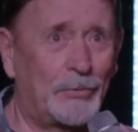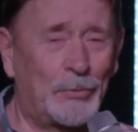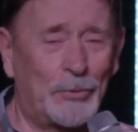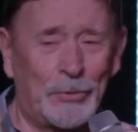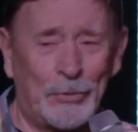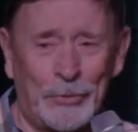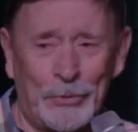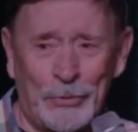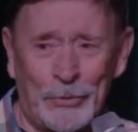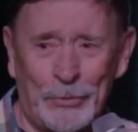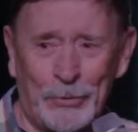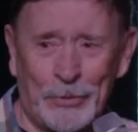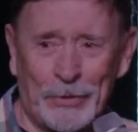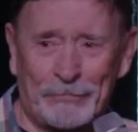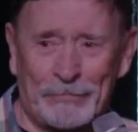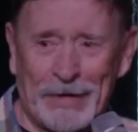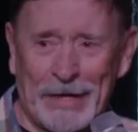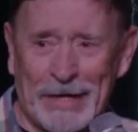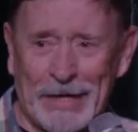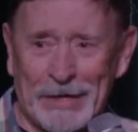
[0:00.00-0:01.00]
Ooh,
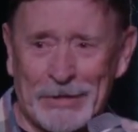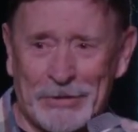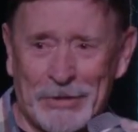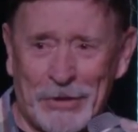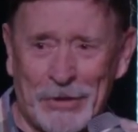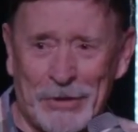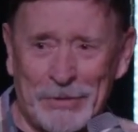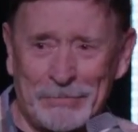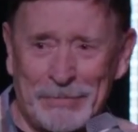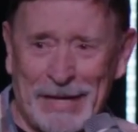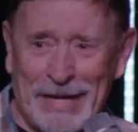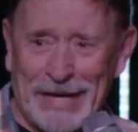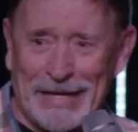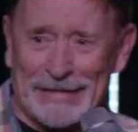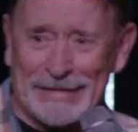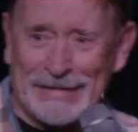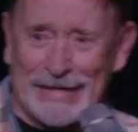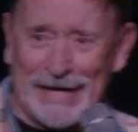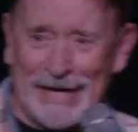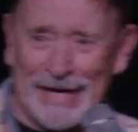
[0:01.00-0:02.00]
if I could turn
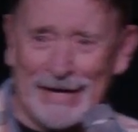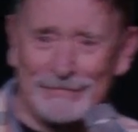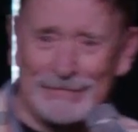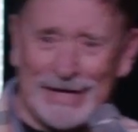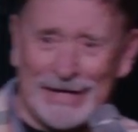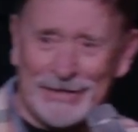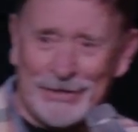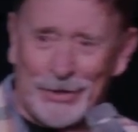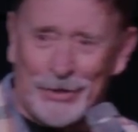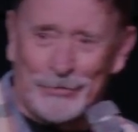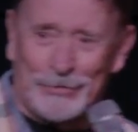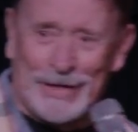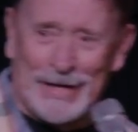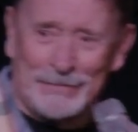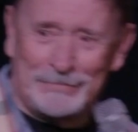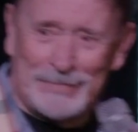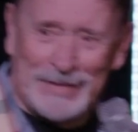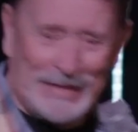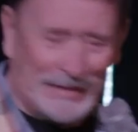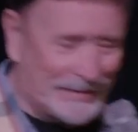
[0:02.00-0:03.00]
back time, I'd go
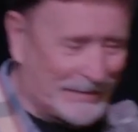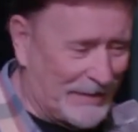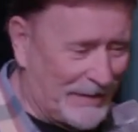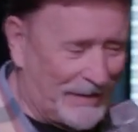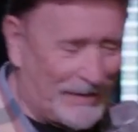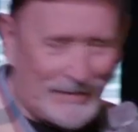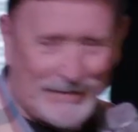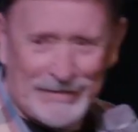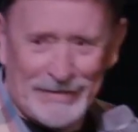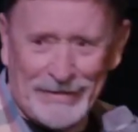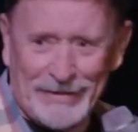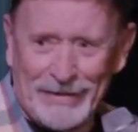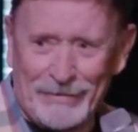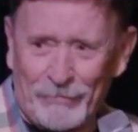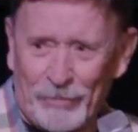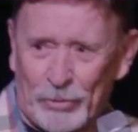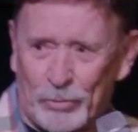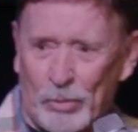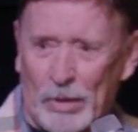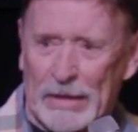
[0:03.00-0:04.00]
right back there
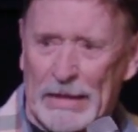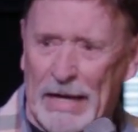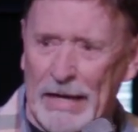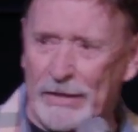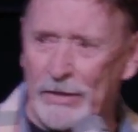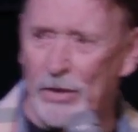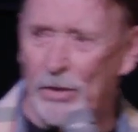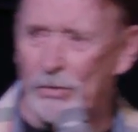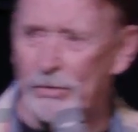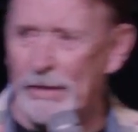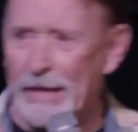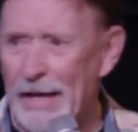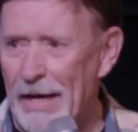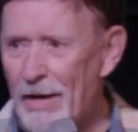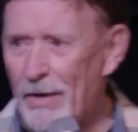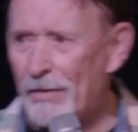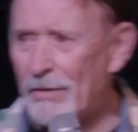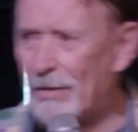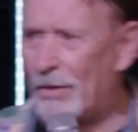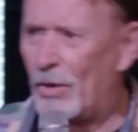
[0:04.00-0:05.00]
with what I know
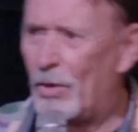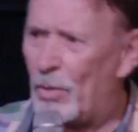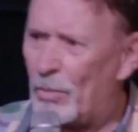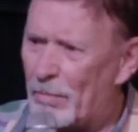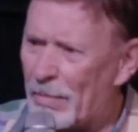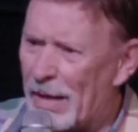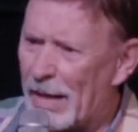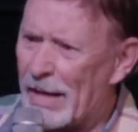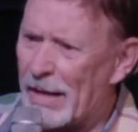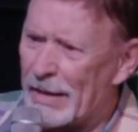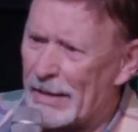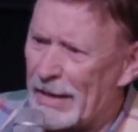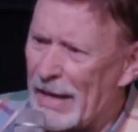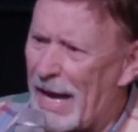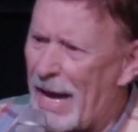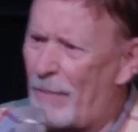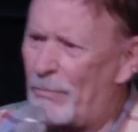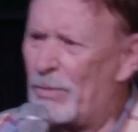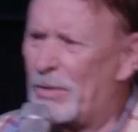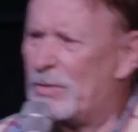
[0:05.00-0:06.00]
now. Oh, my.
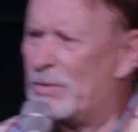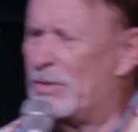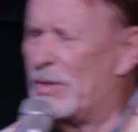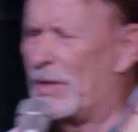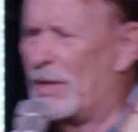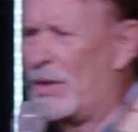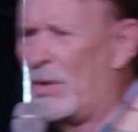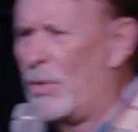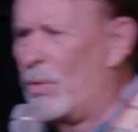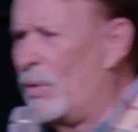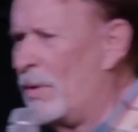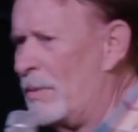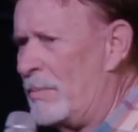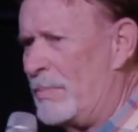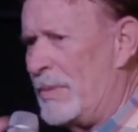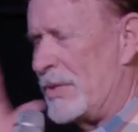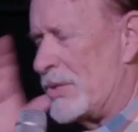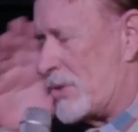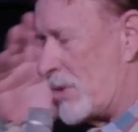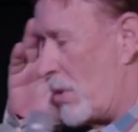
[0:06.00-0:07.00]
It'd
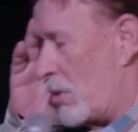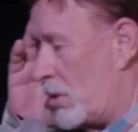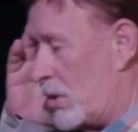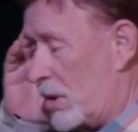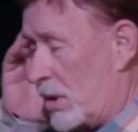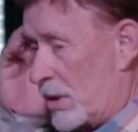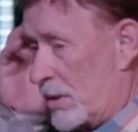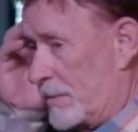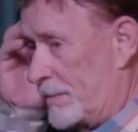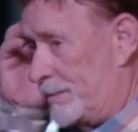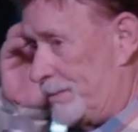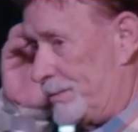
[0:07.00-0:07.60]
be so good.